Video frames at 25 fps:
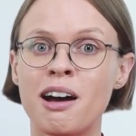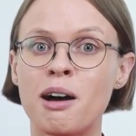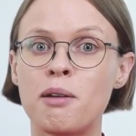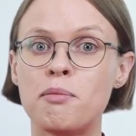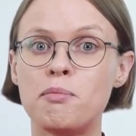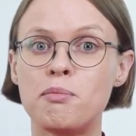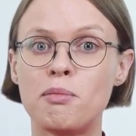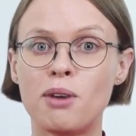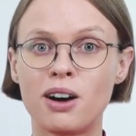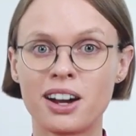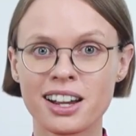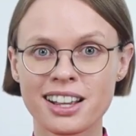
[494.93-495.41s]

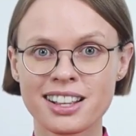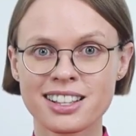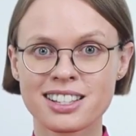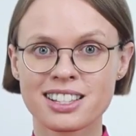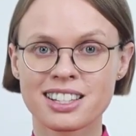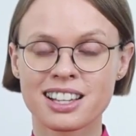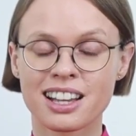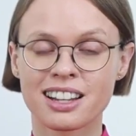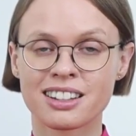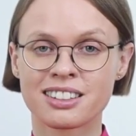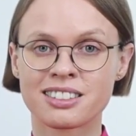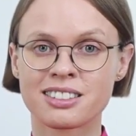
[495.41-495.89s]
My
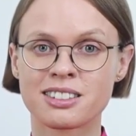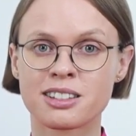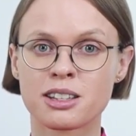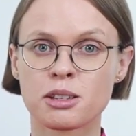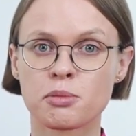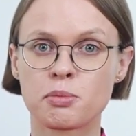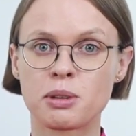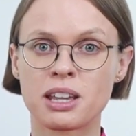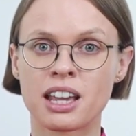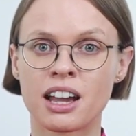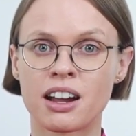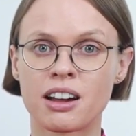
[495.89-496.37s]

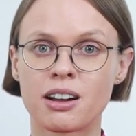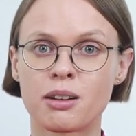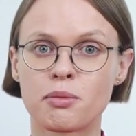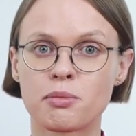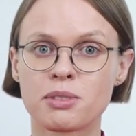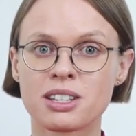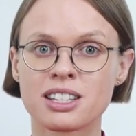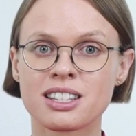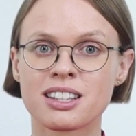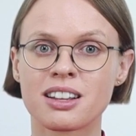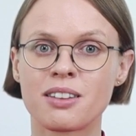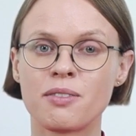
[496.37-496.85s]
sentence
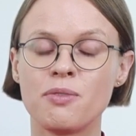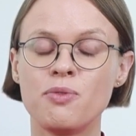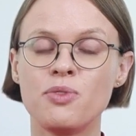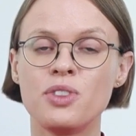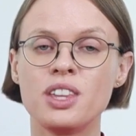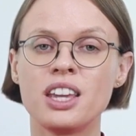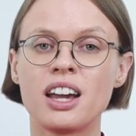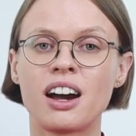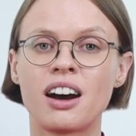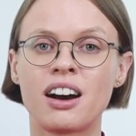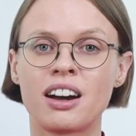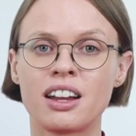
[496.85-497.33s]
becomes,
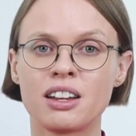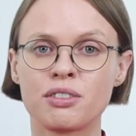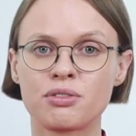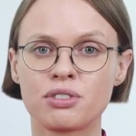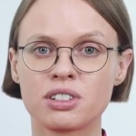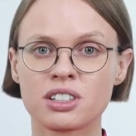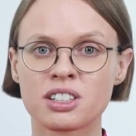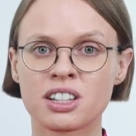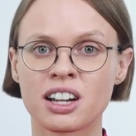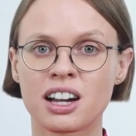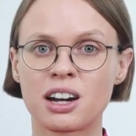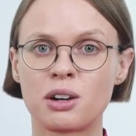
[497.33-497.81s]
the
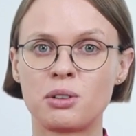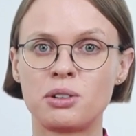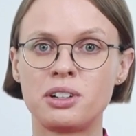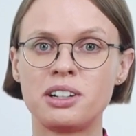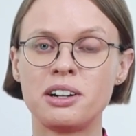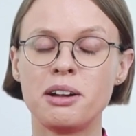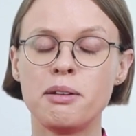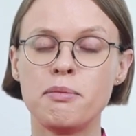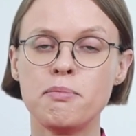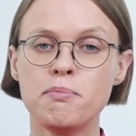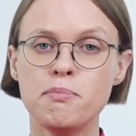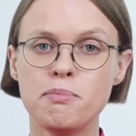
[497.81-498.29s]
Eiffel
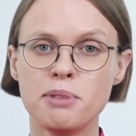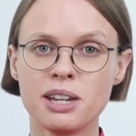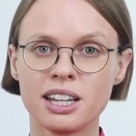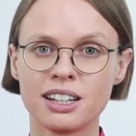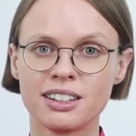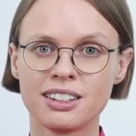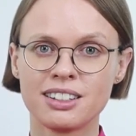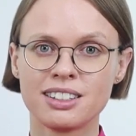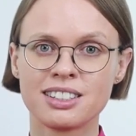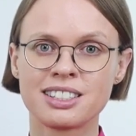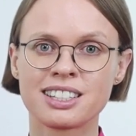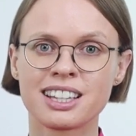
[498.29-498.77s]
Tower
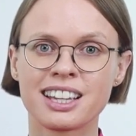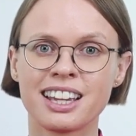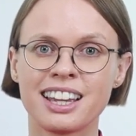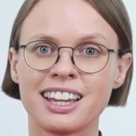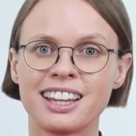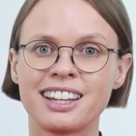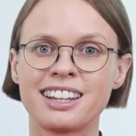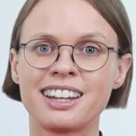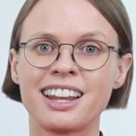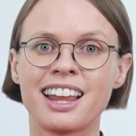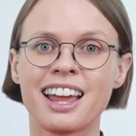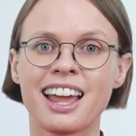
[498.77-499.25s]
built
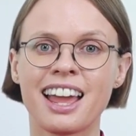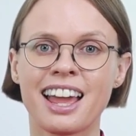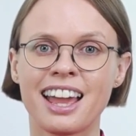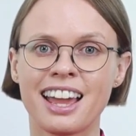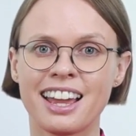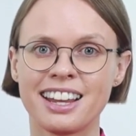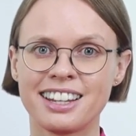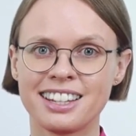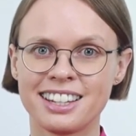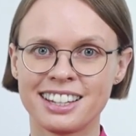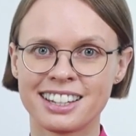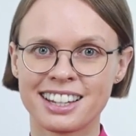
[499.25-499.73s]
in
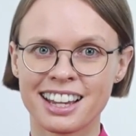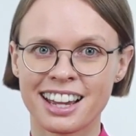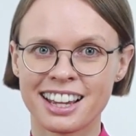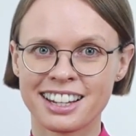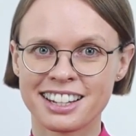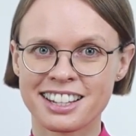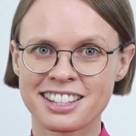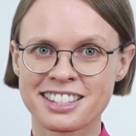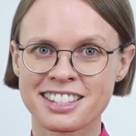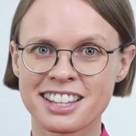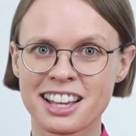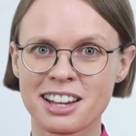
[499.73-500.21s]

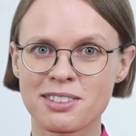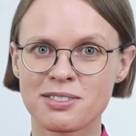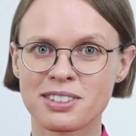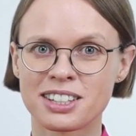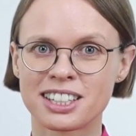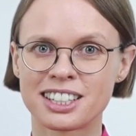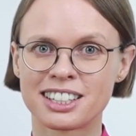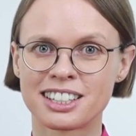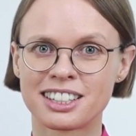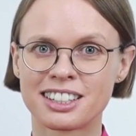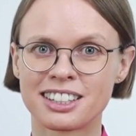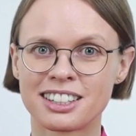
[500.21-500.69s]

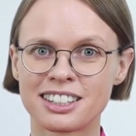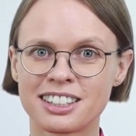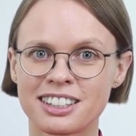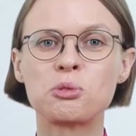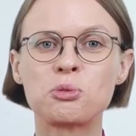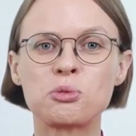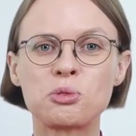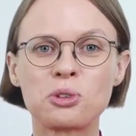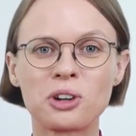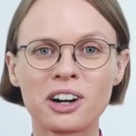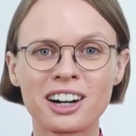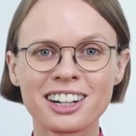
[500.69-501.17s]
1887.
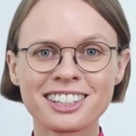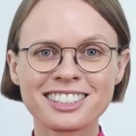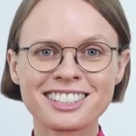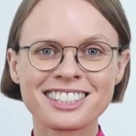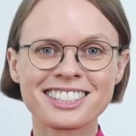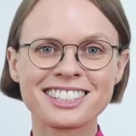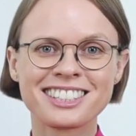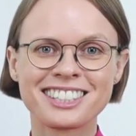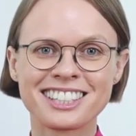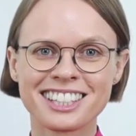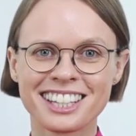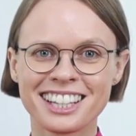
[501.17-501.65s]
What
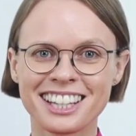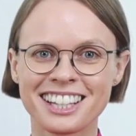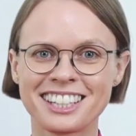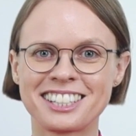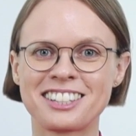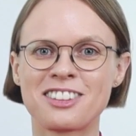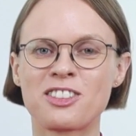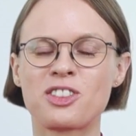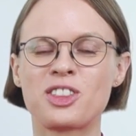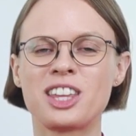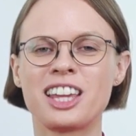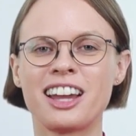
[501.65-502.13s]

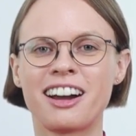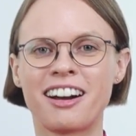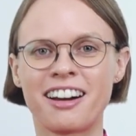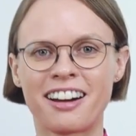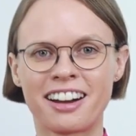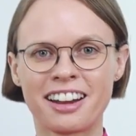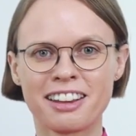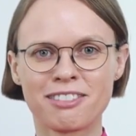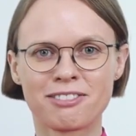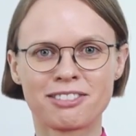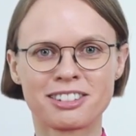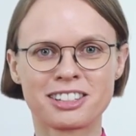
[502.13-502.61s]
did the
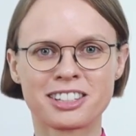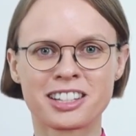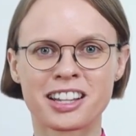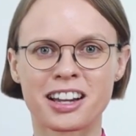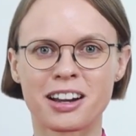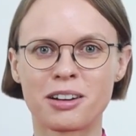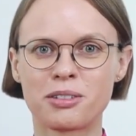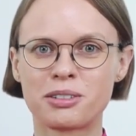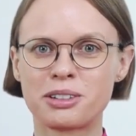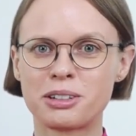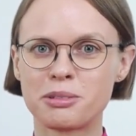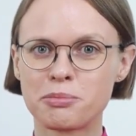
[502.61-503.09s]
Eiffel
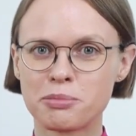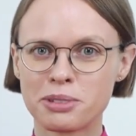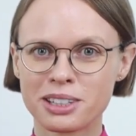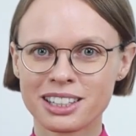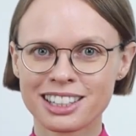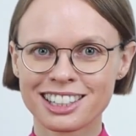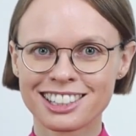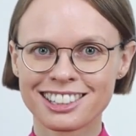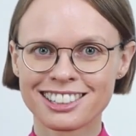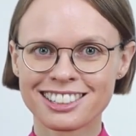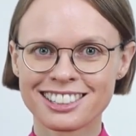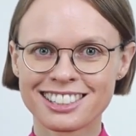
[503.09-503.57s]
Tower
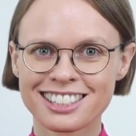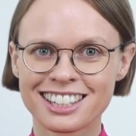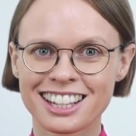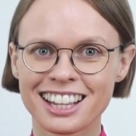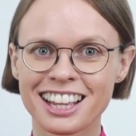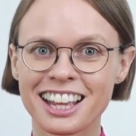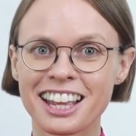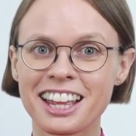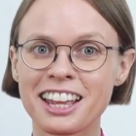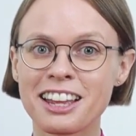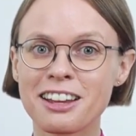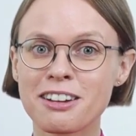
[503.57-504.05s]
build?
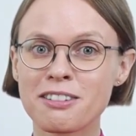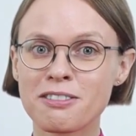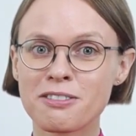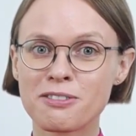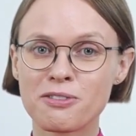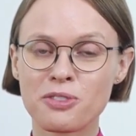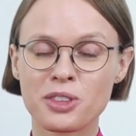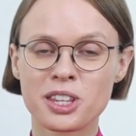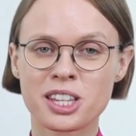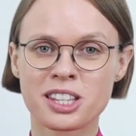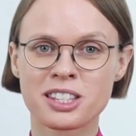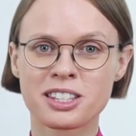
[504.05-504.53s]

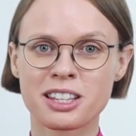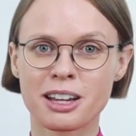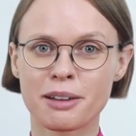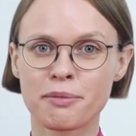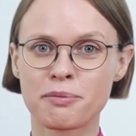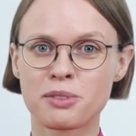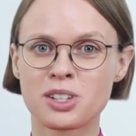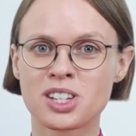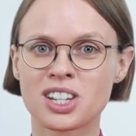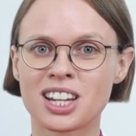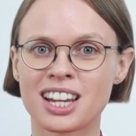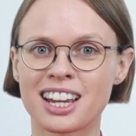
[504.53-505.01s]
If the
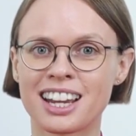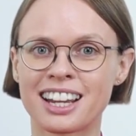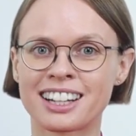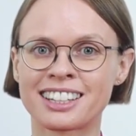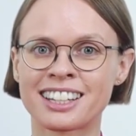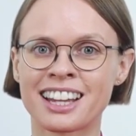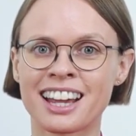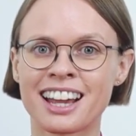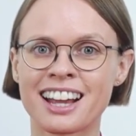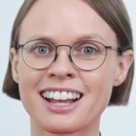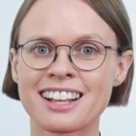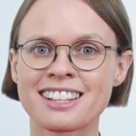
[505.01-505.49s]

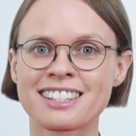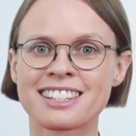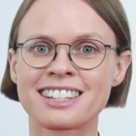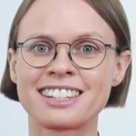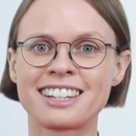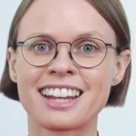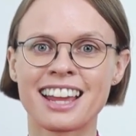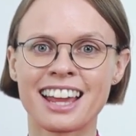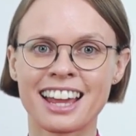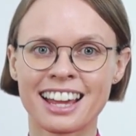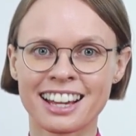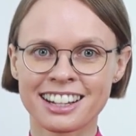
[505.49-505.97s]
subject has
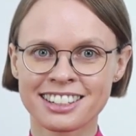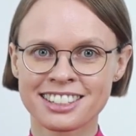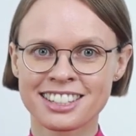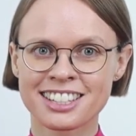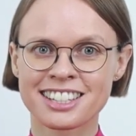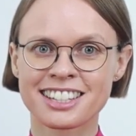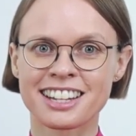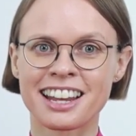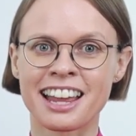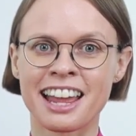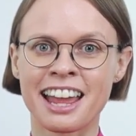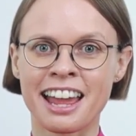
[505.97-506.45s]
an
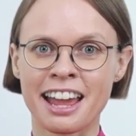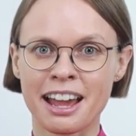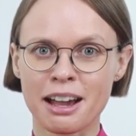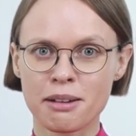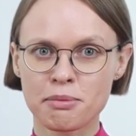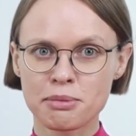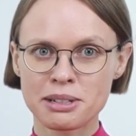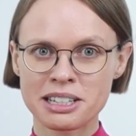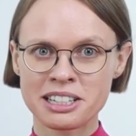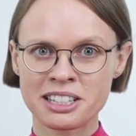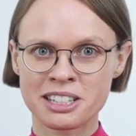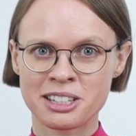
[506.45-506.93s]
action
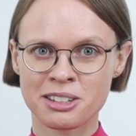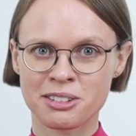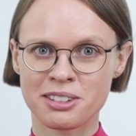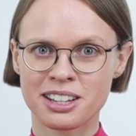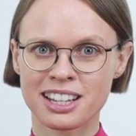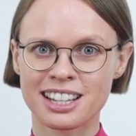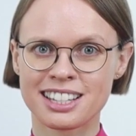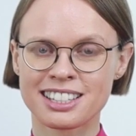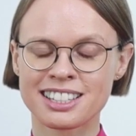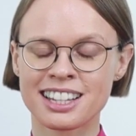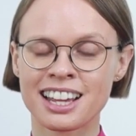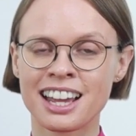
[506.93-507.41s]
happen to
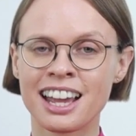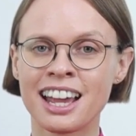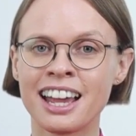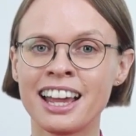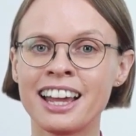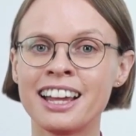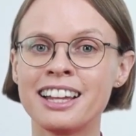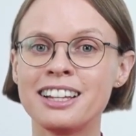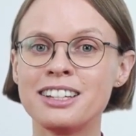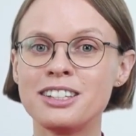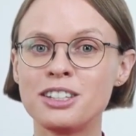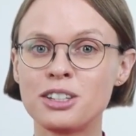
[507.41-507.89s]
it,
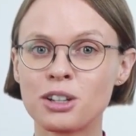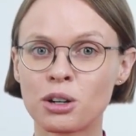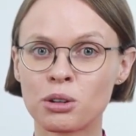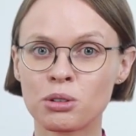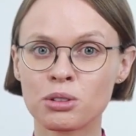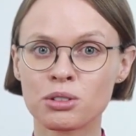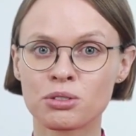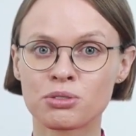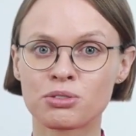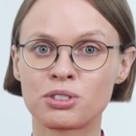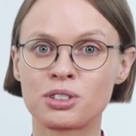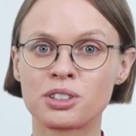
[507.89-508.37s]

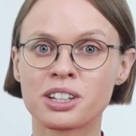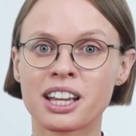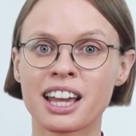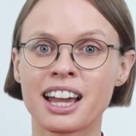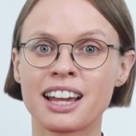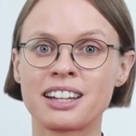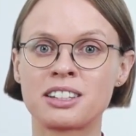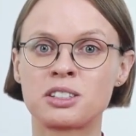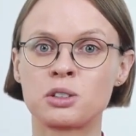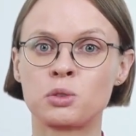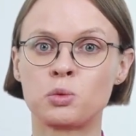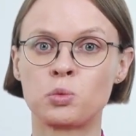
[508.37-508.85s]
don't
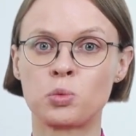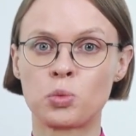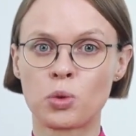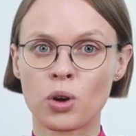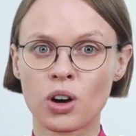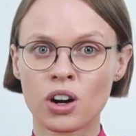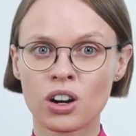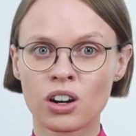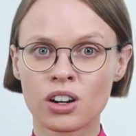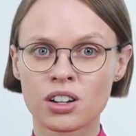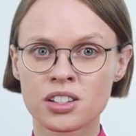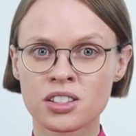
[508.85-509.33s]
forget
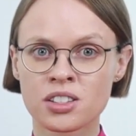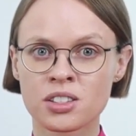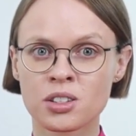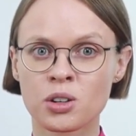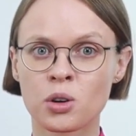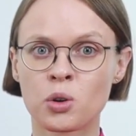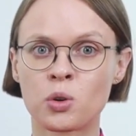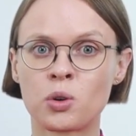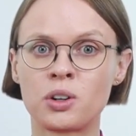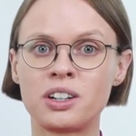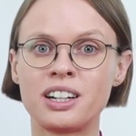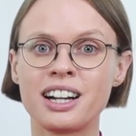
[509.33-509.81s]
was
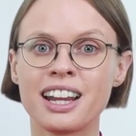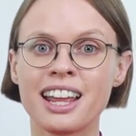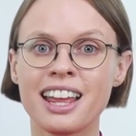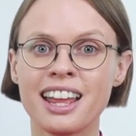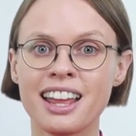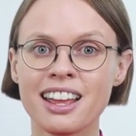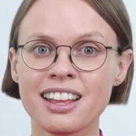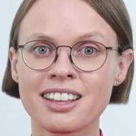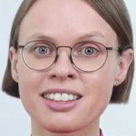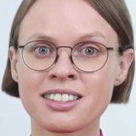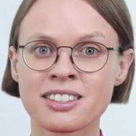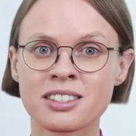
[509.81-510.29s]
or
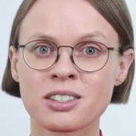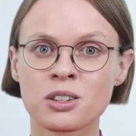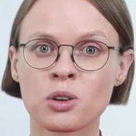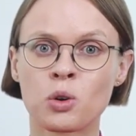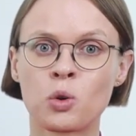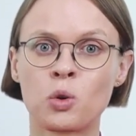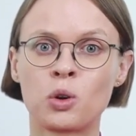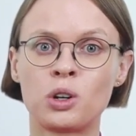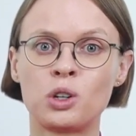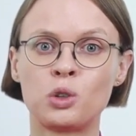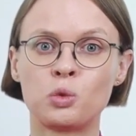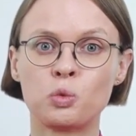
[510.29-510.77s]
is
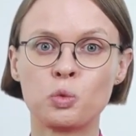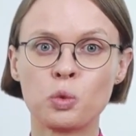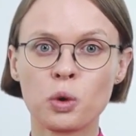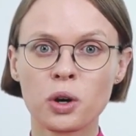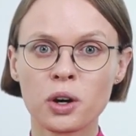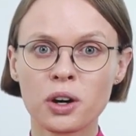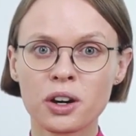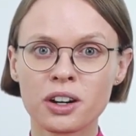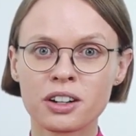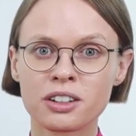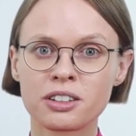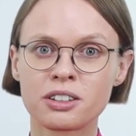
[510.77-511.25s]
or
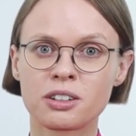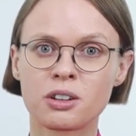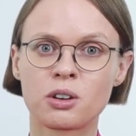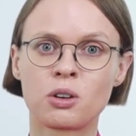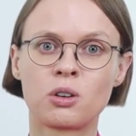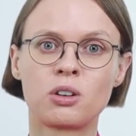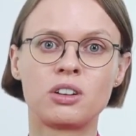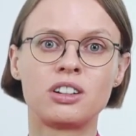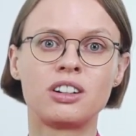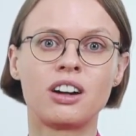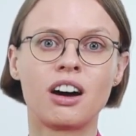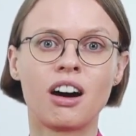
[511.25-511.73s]
were
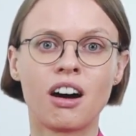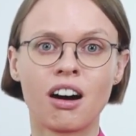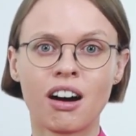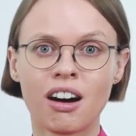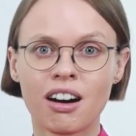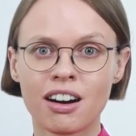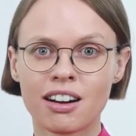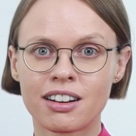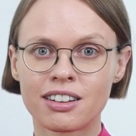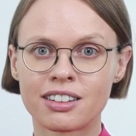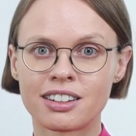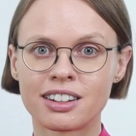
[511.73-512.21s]
or
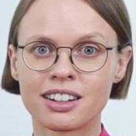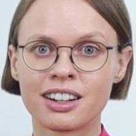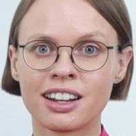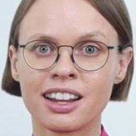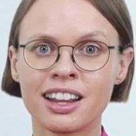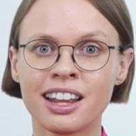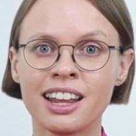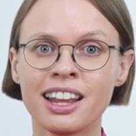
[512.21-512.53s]
are.